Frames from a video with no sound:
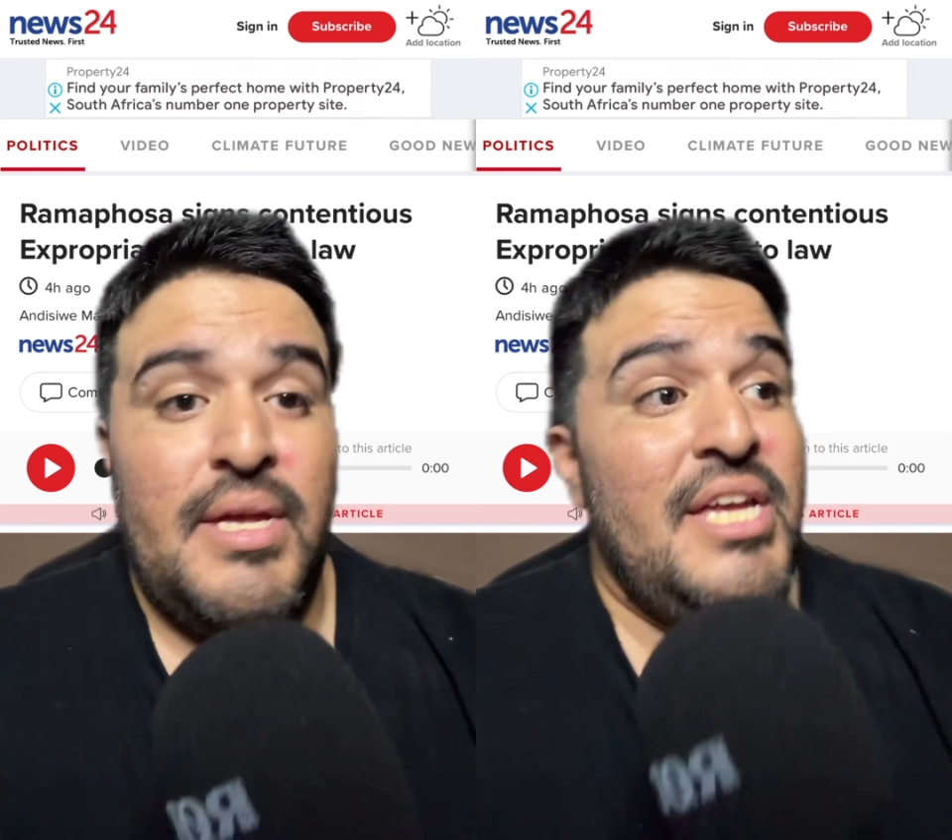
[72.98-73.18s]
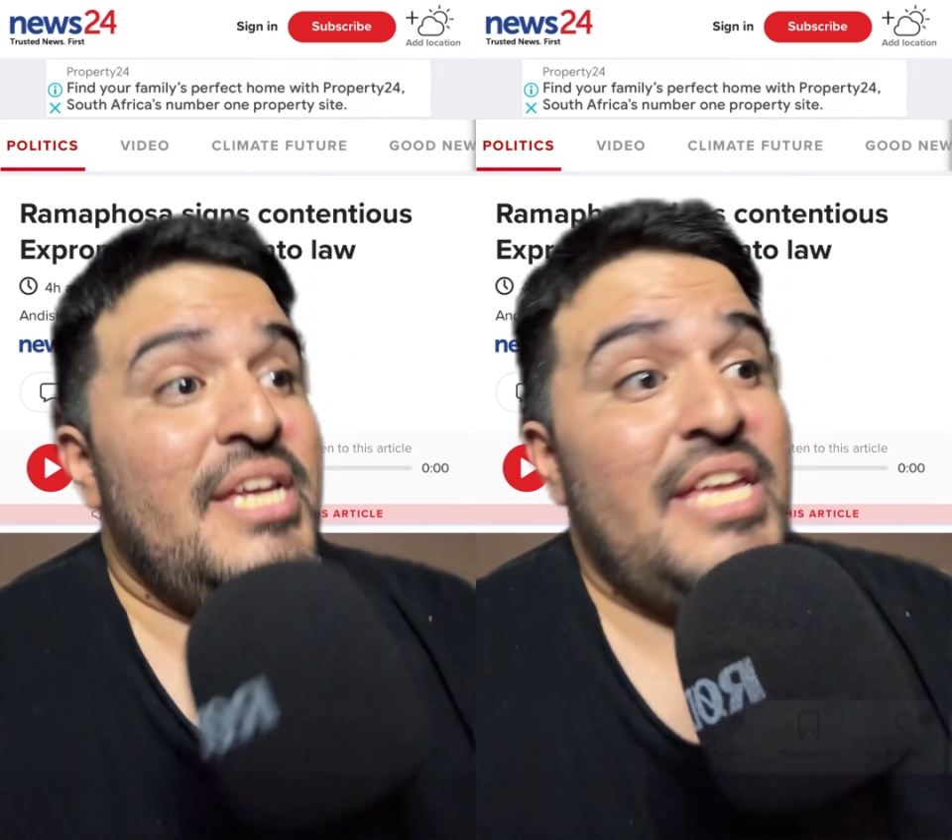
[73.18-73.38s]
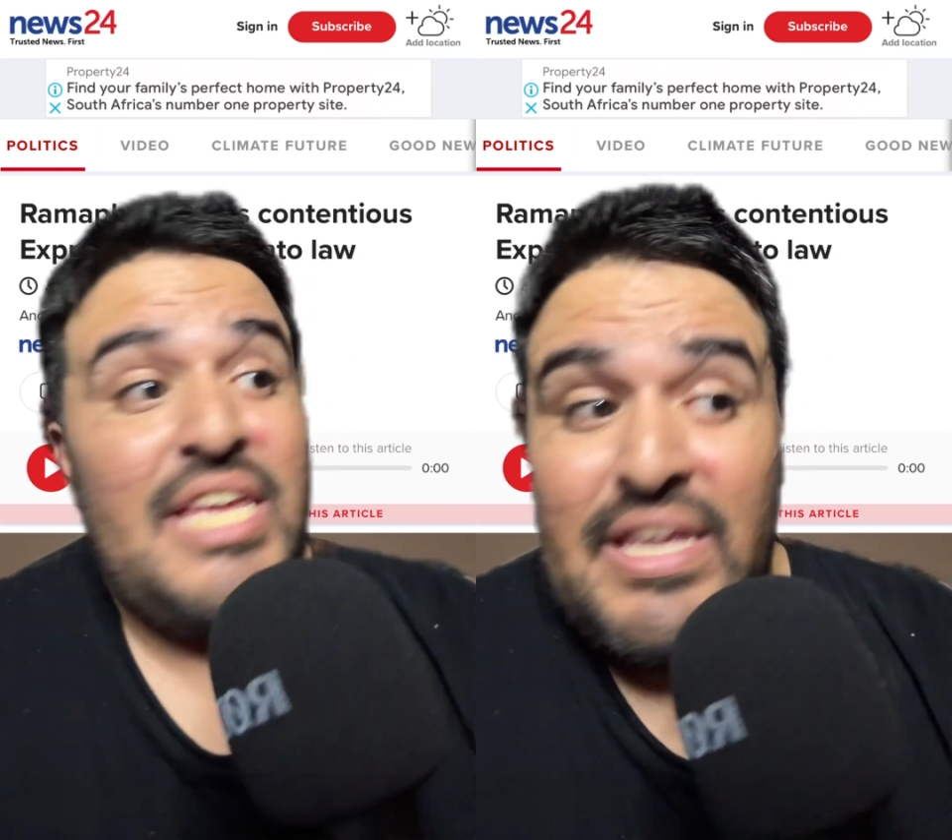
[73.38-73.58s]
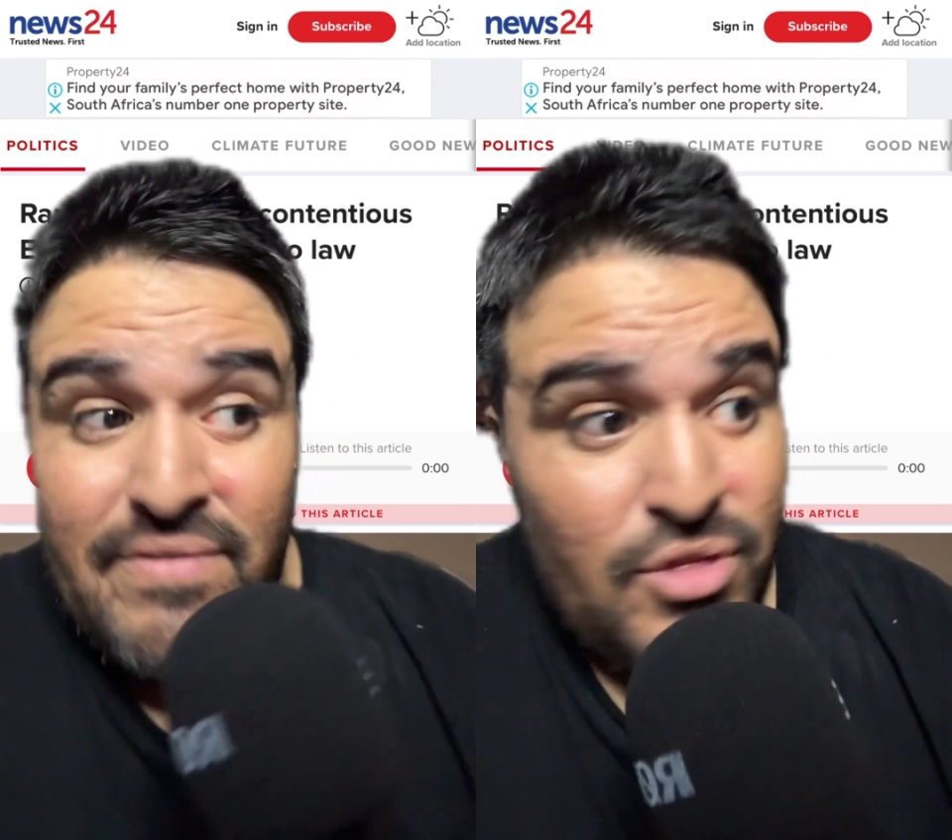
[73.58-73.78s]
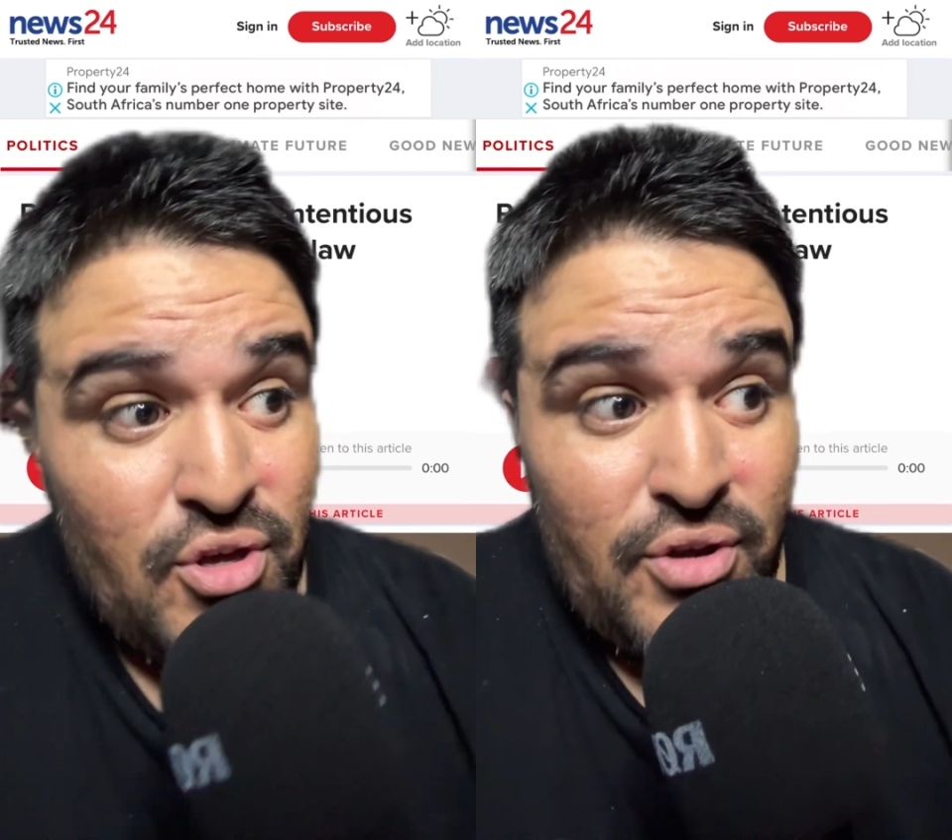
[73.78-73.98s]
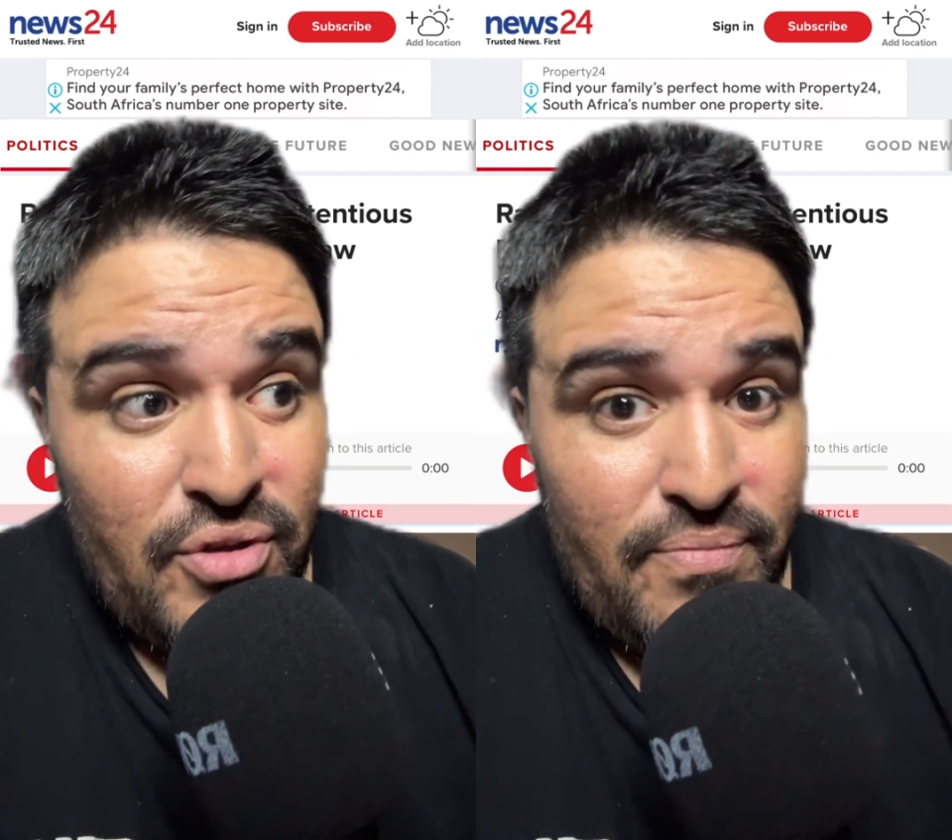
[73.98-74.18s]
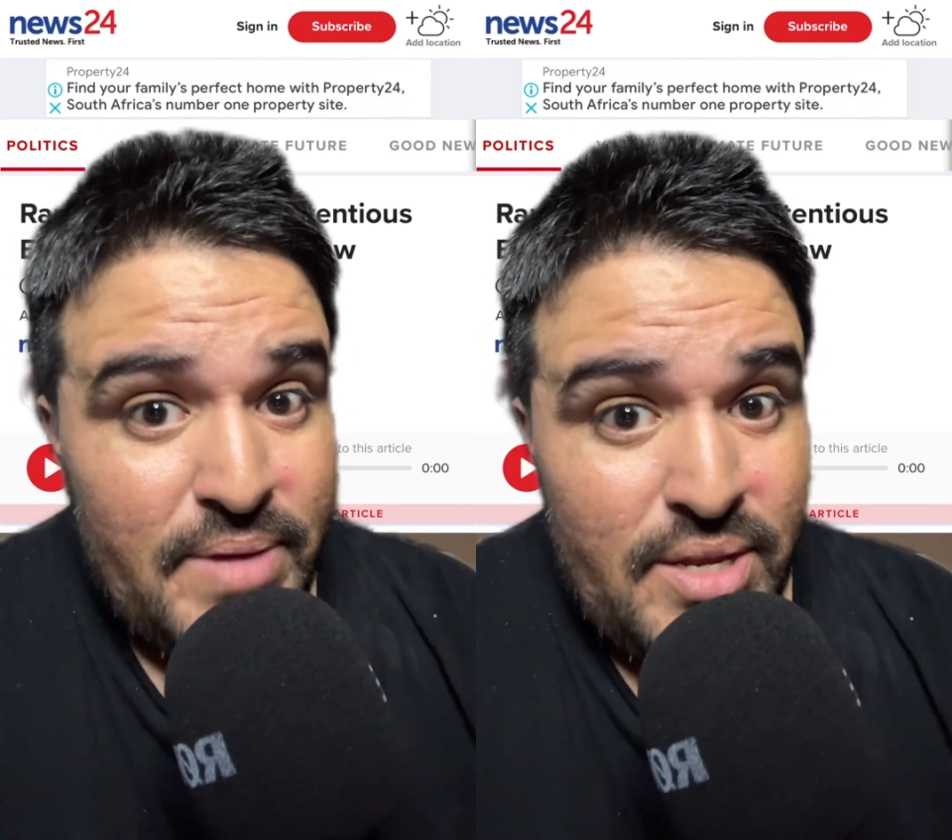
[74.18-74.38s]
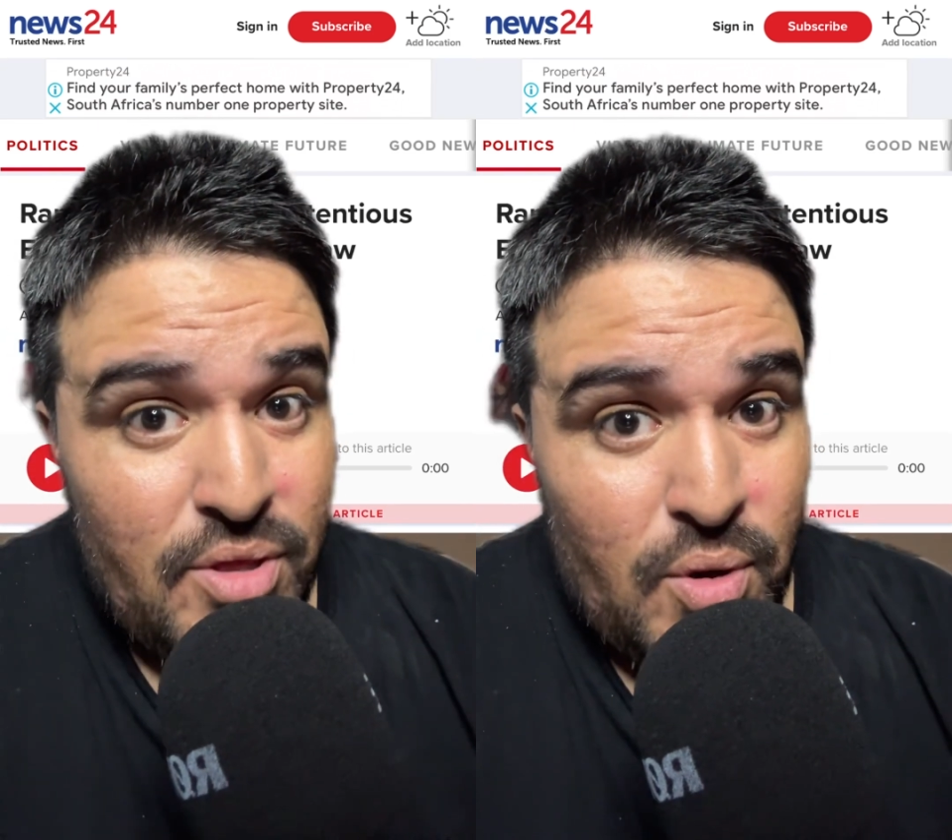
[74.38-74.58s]
Even though you've been in the
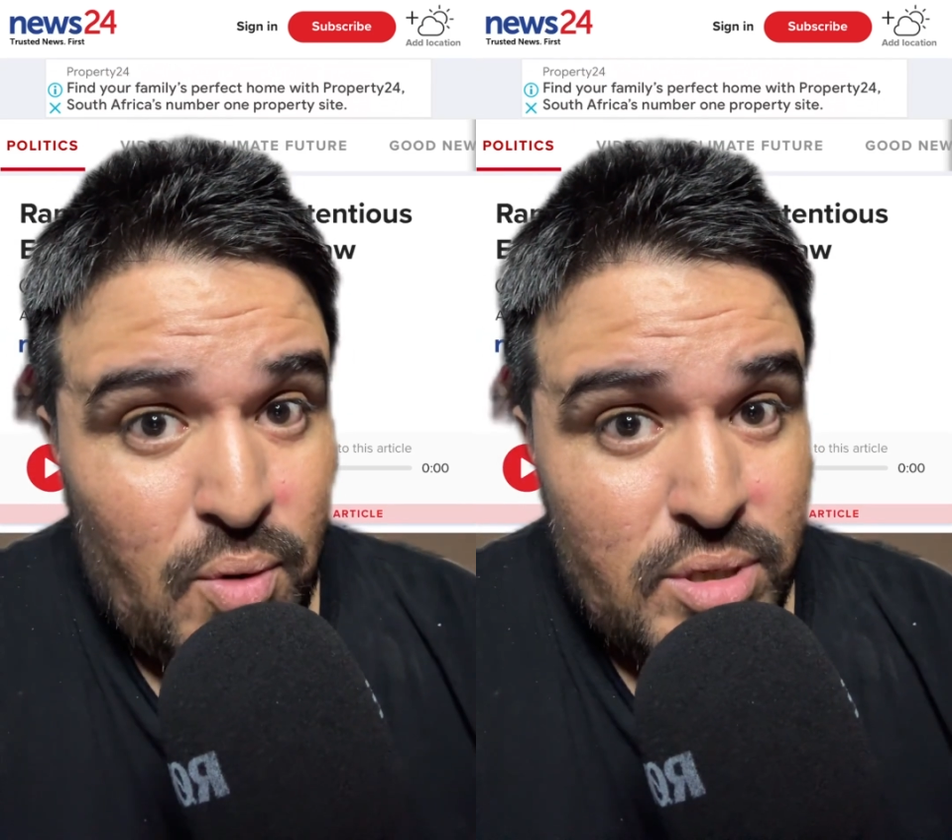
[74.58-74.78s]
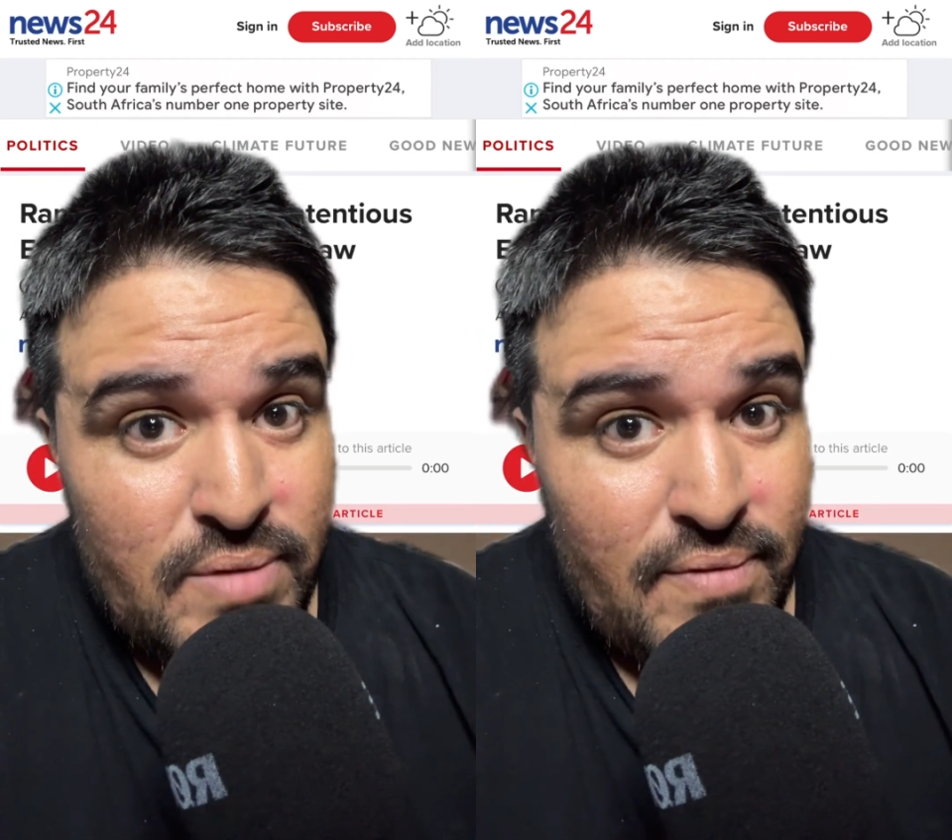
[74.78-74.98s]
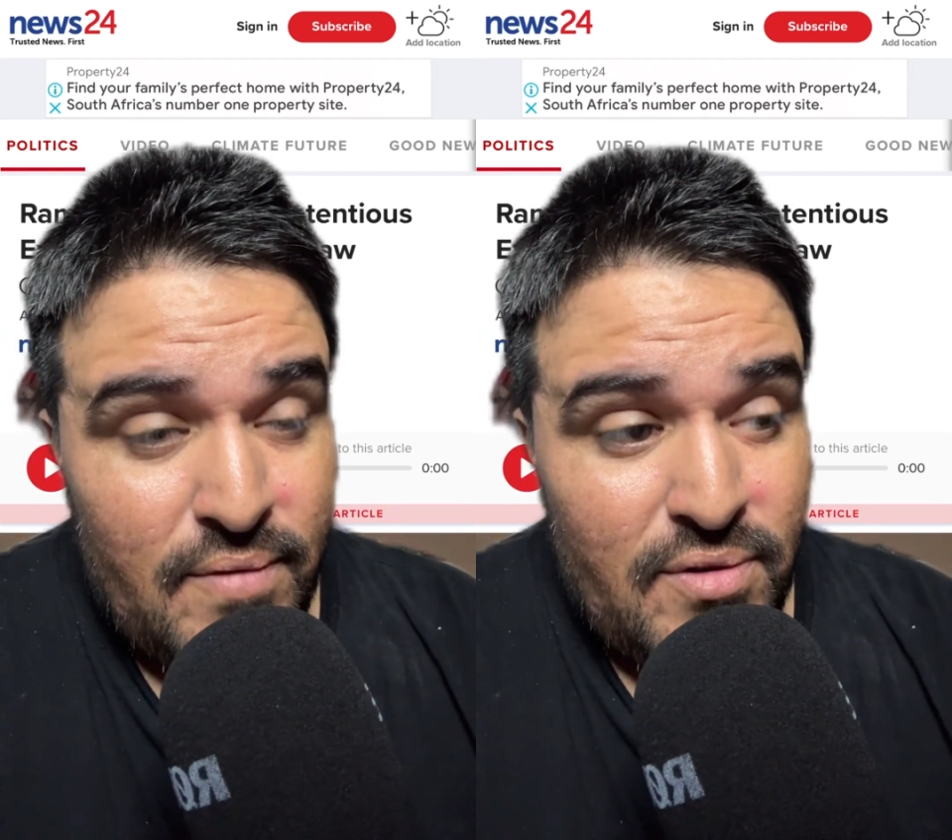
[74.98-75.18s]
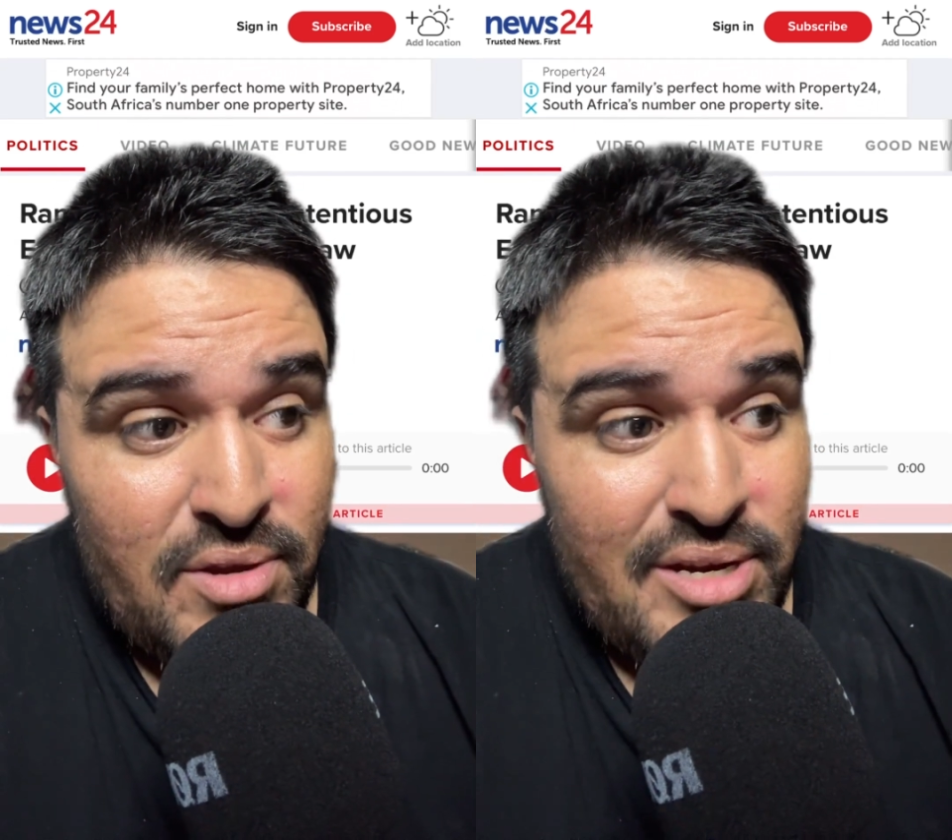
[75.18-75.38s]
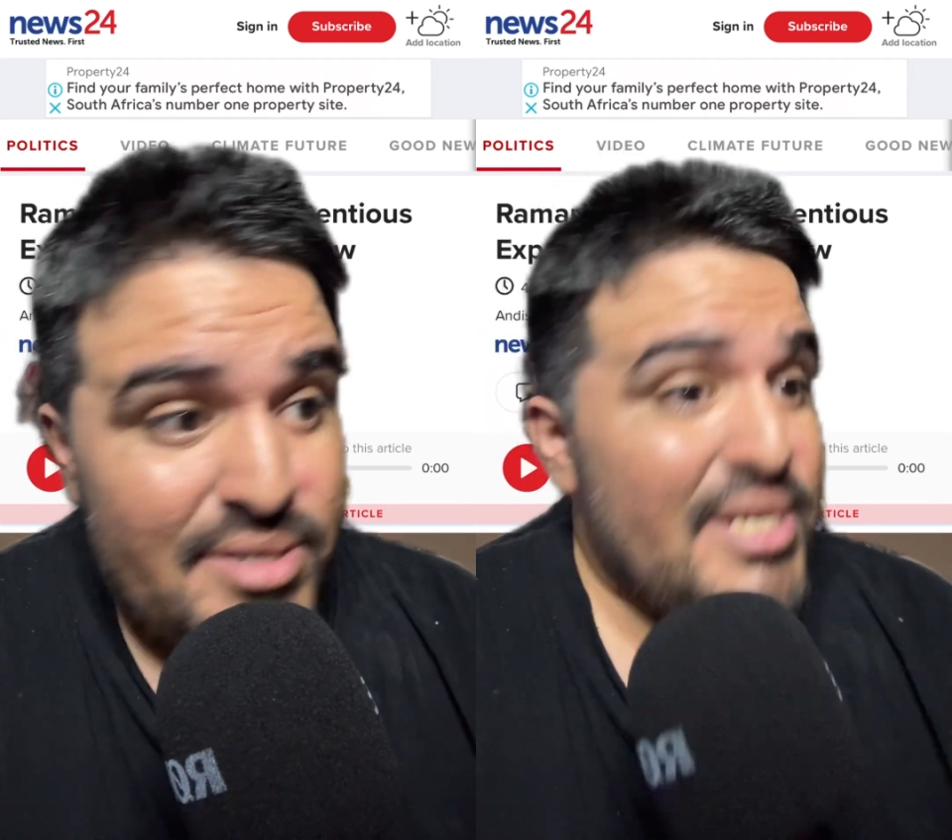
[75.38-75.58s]
courts for a few years,